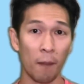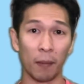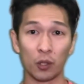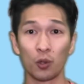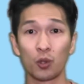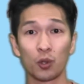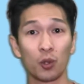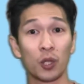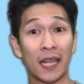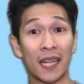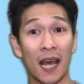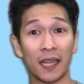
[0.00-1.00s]

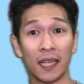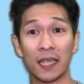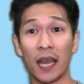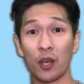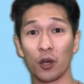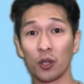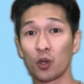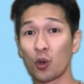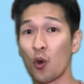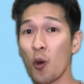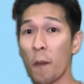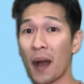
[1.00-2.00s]
Matututunan natin ngayon
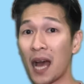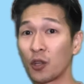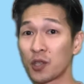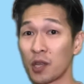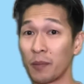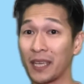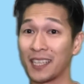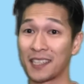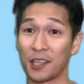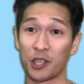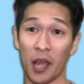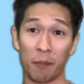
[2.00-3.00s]
kung paano sabihin
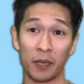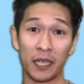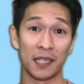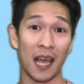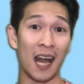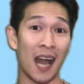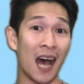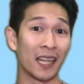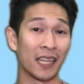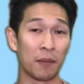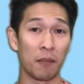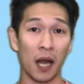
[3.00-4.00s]
sa Japanese ang
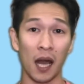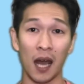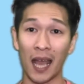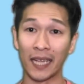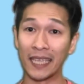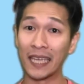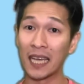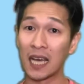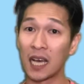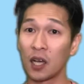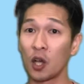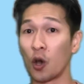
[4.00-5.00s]
ating mga idea,
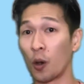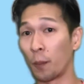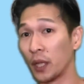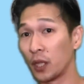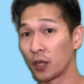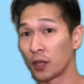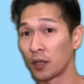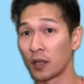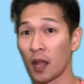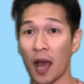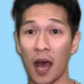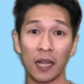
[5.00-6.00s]

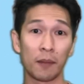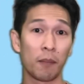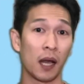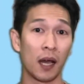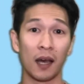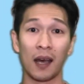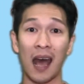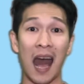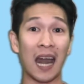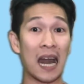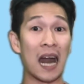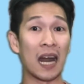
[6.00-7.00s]
opinion, at mga
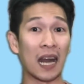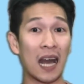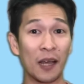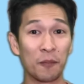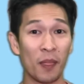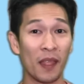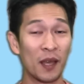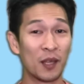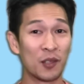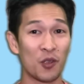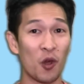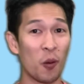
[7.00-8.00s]
haka-haka.
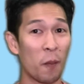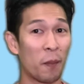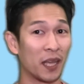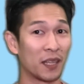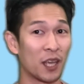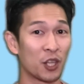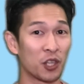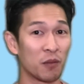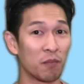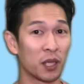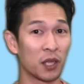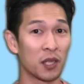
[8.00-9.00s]
So pay
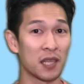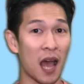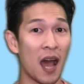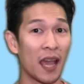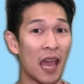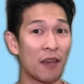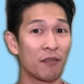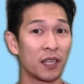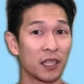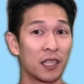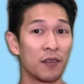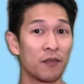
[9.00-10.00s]
attention because I have an
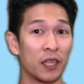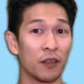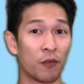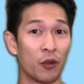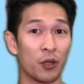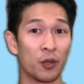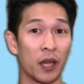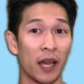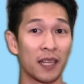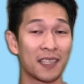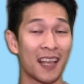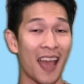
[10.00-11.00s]
activity for you
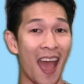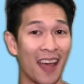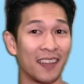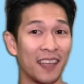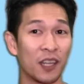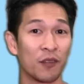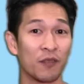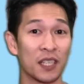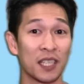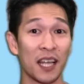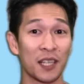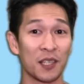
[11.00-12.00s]
guys at the end of
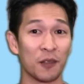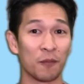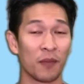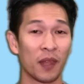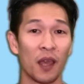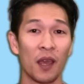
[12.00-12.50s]
this lesson.